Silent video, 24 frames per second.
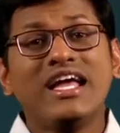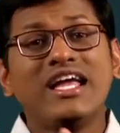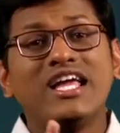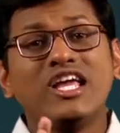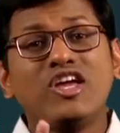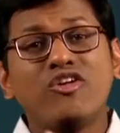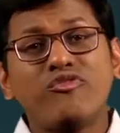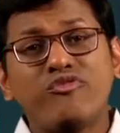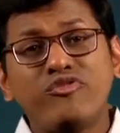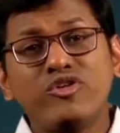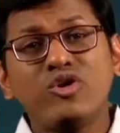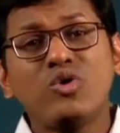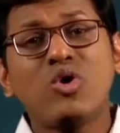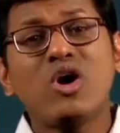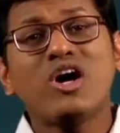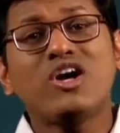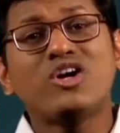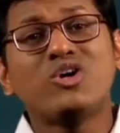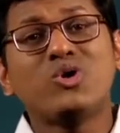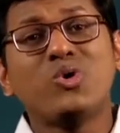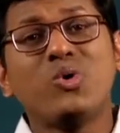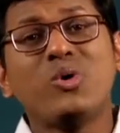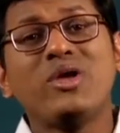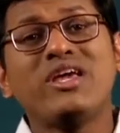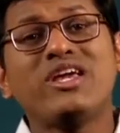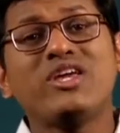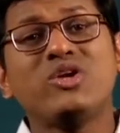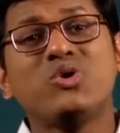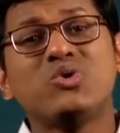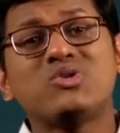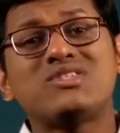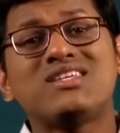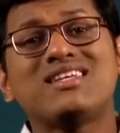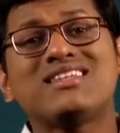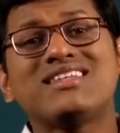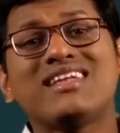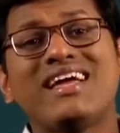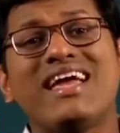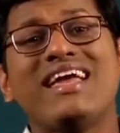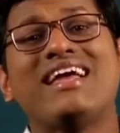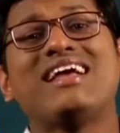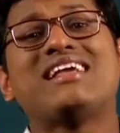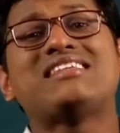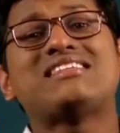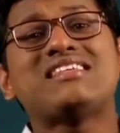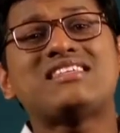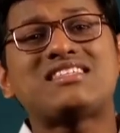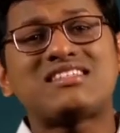If you are using the
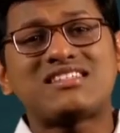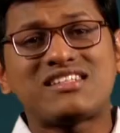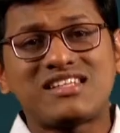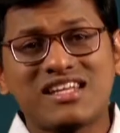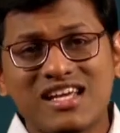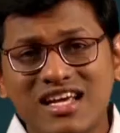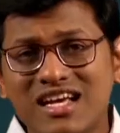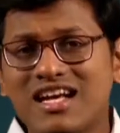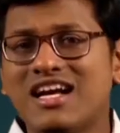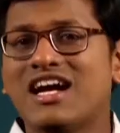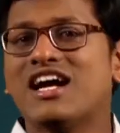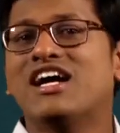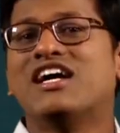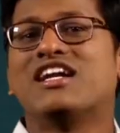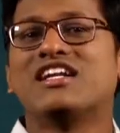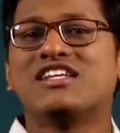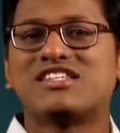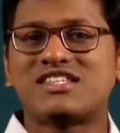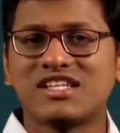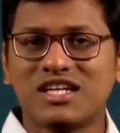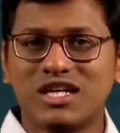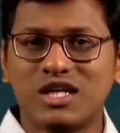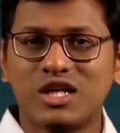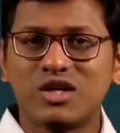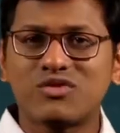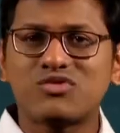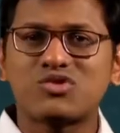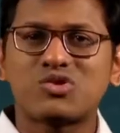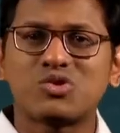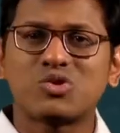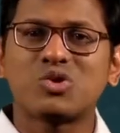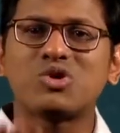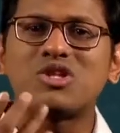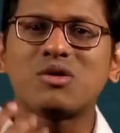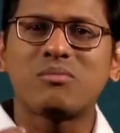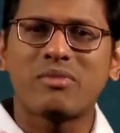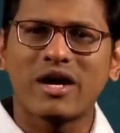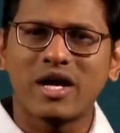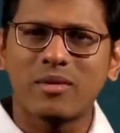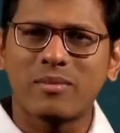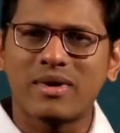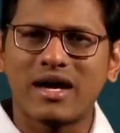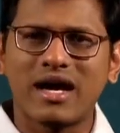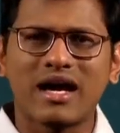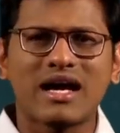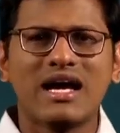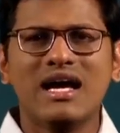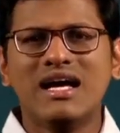existing reserves to do the
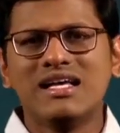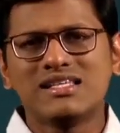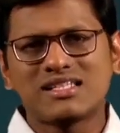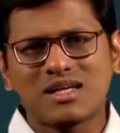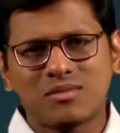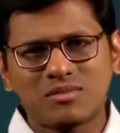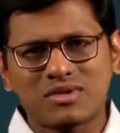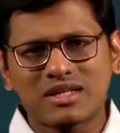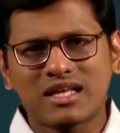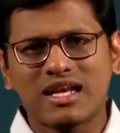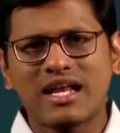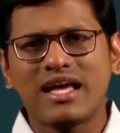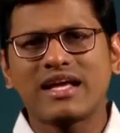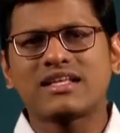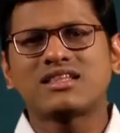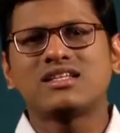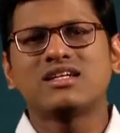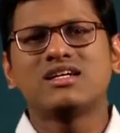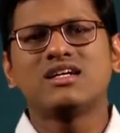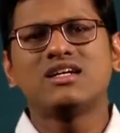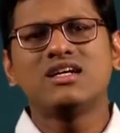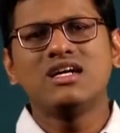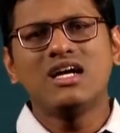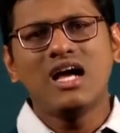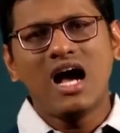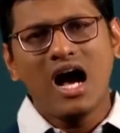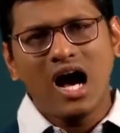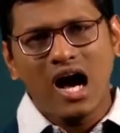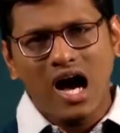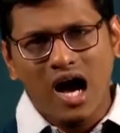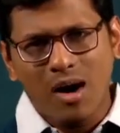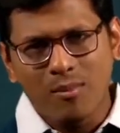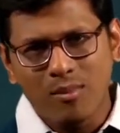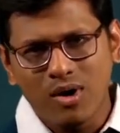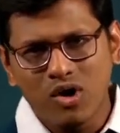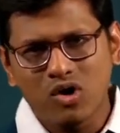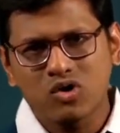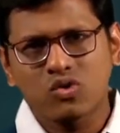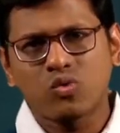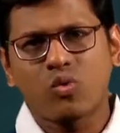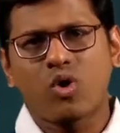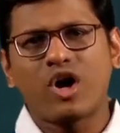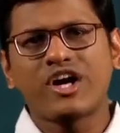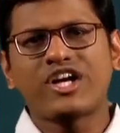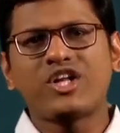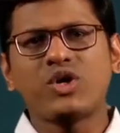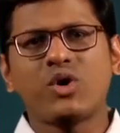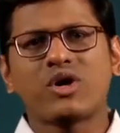buyback, something like the amount
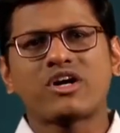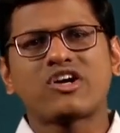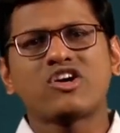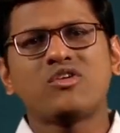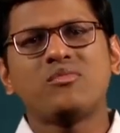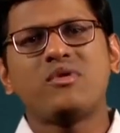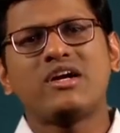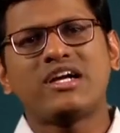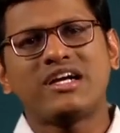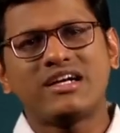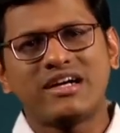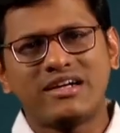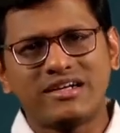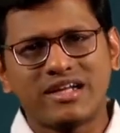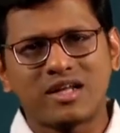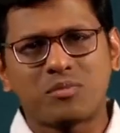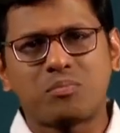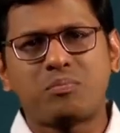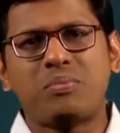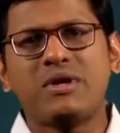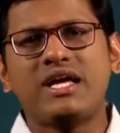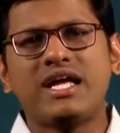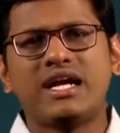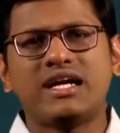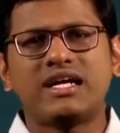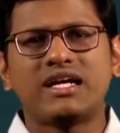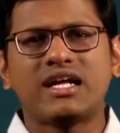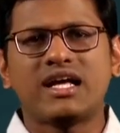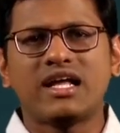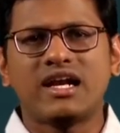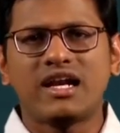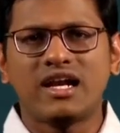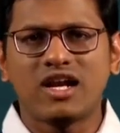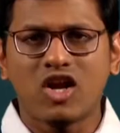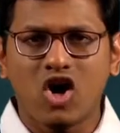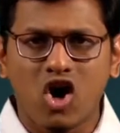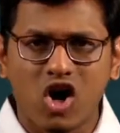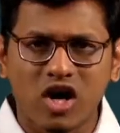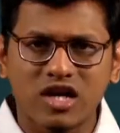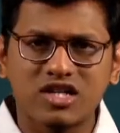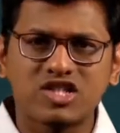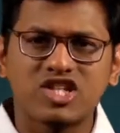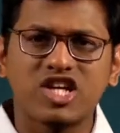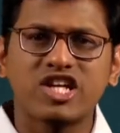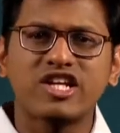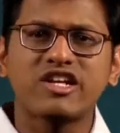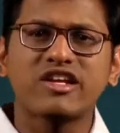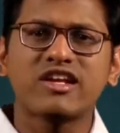what you accumulated under P&L or
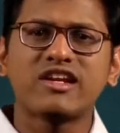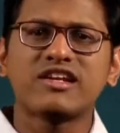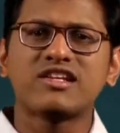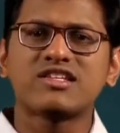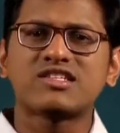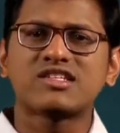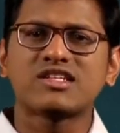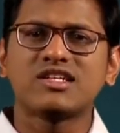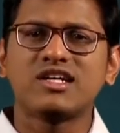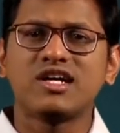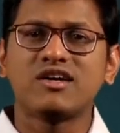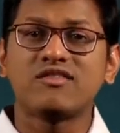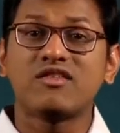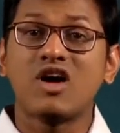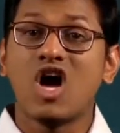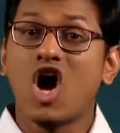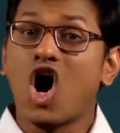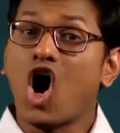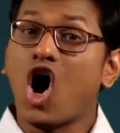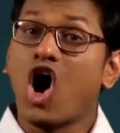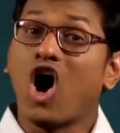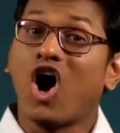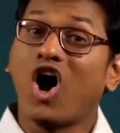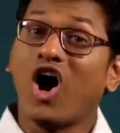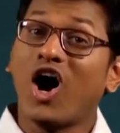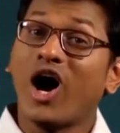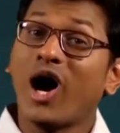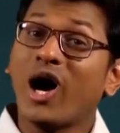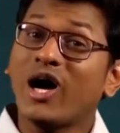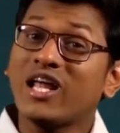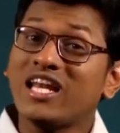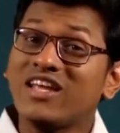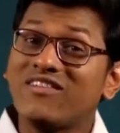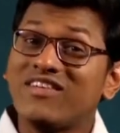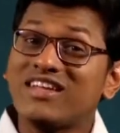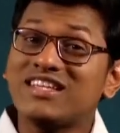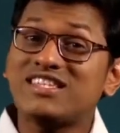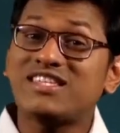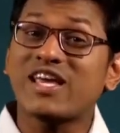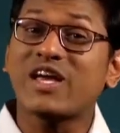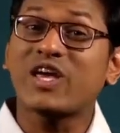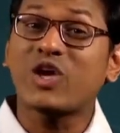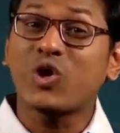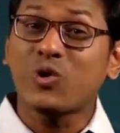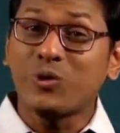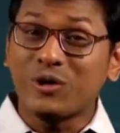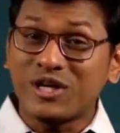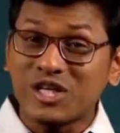general reserve or even
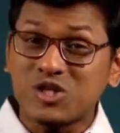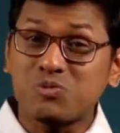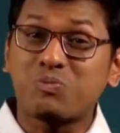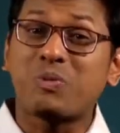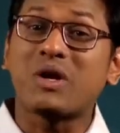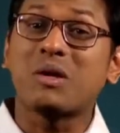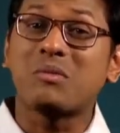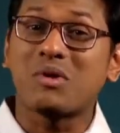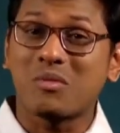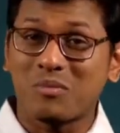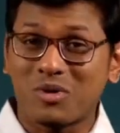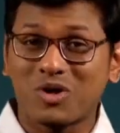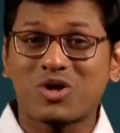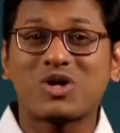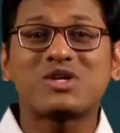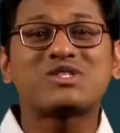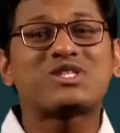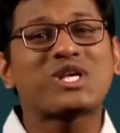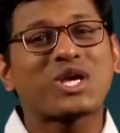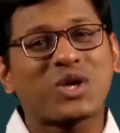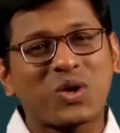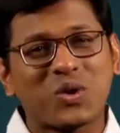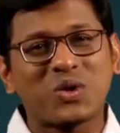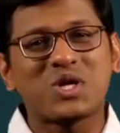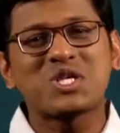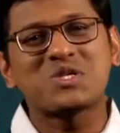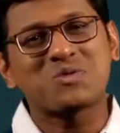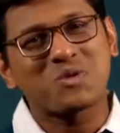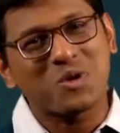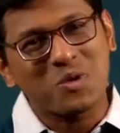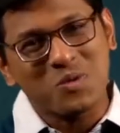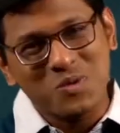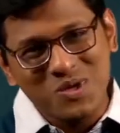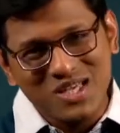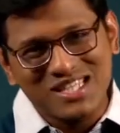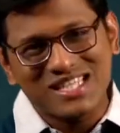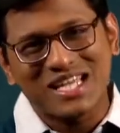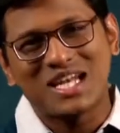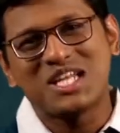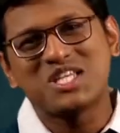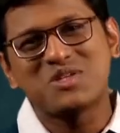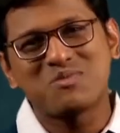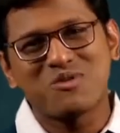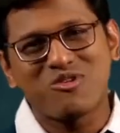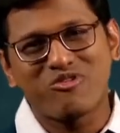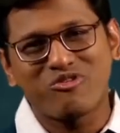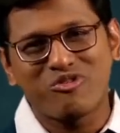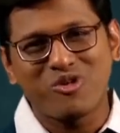securities premium, because securities premium is
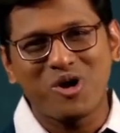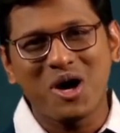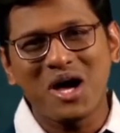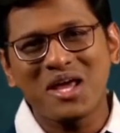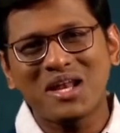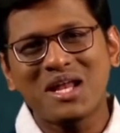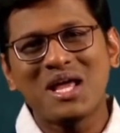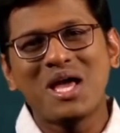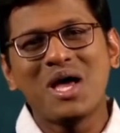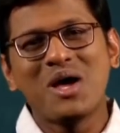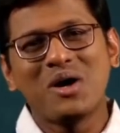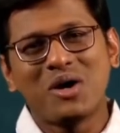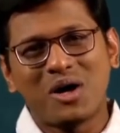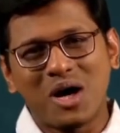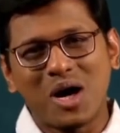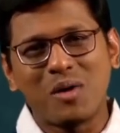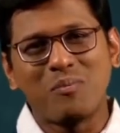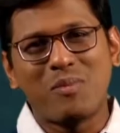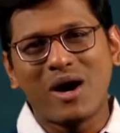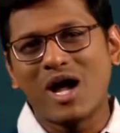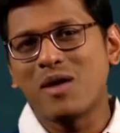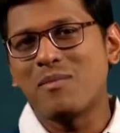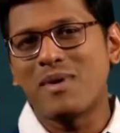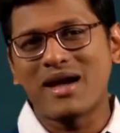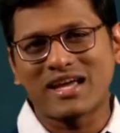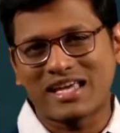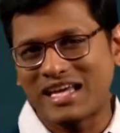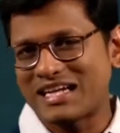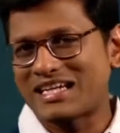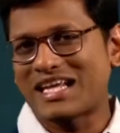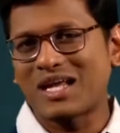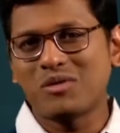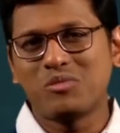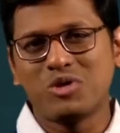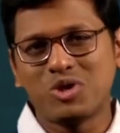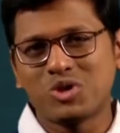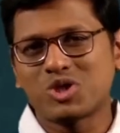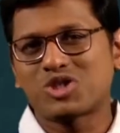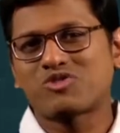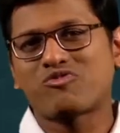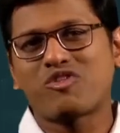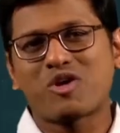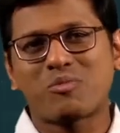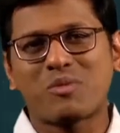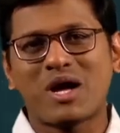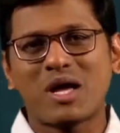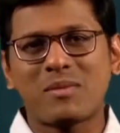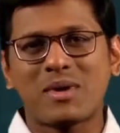eligible for buyback. It can be used
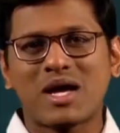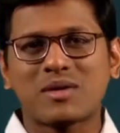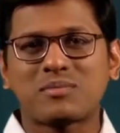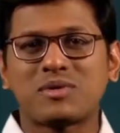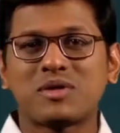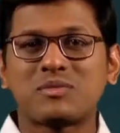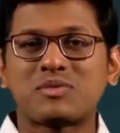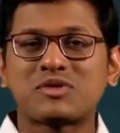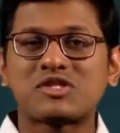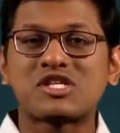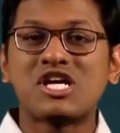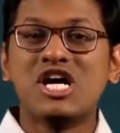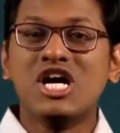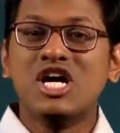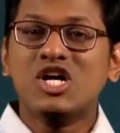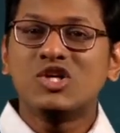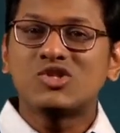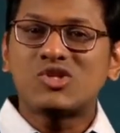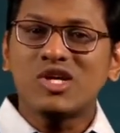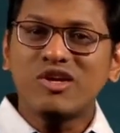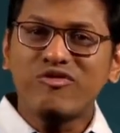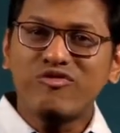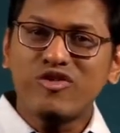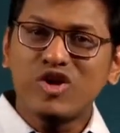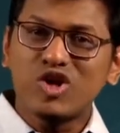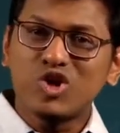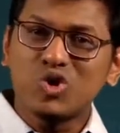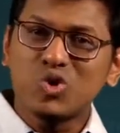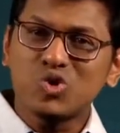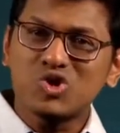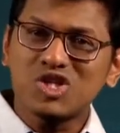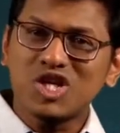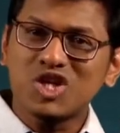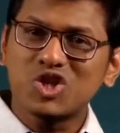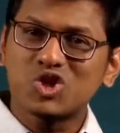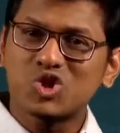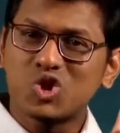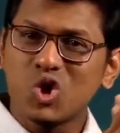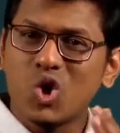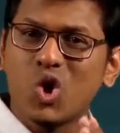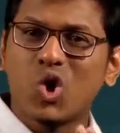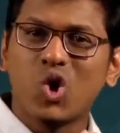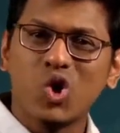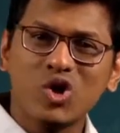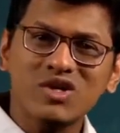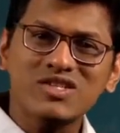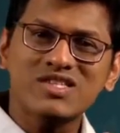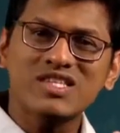for buyback purpose. So, if you are using
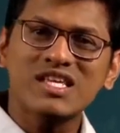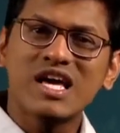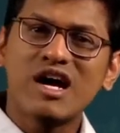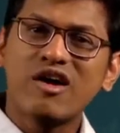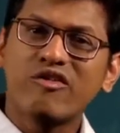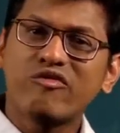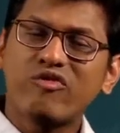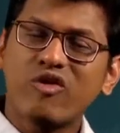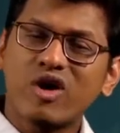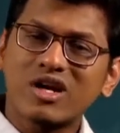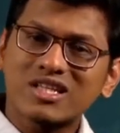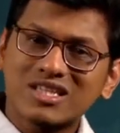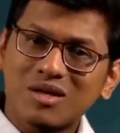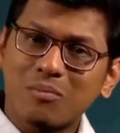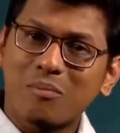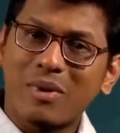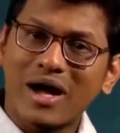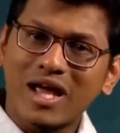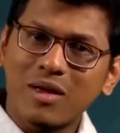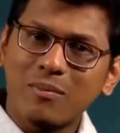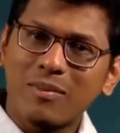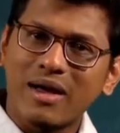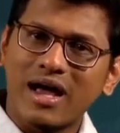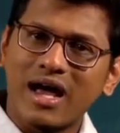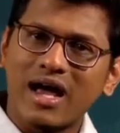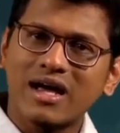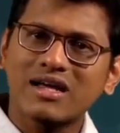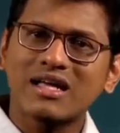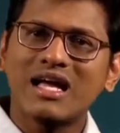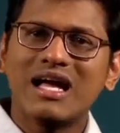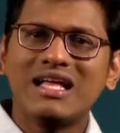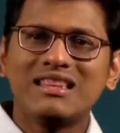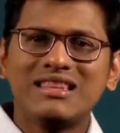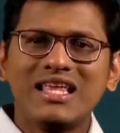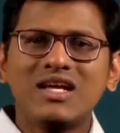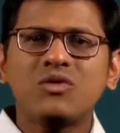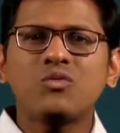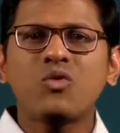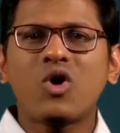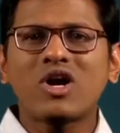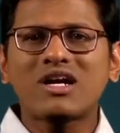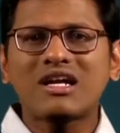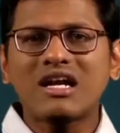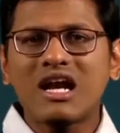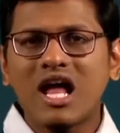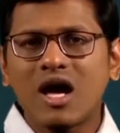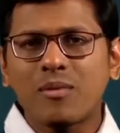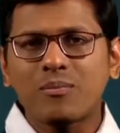those for the buyback, then
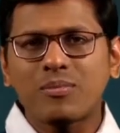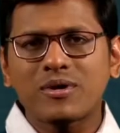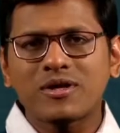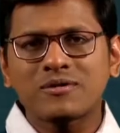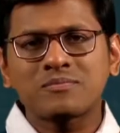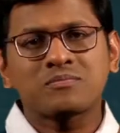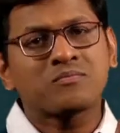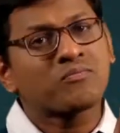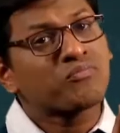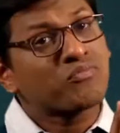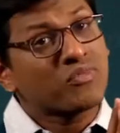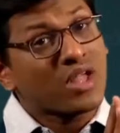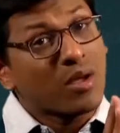what will happen?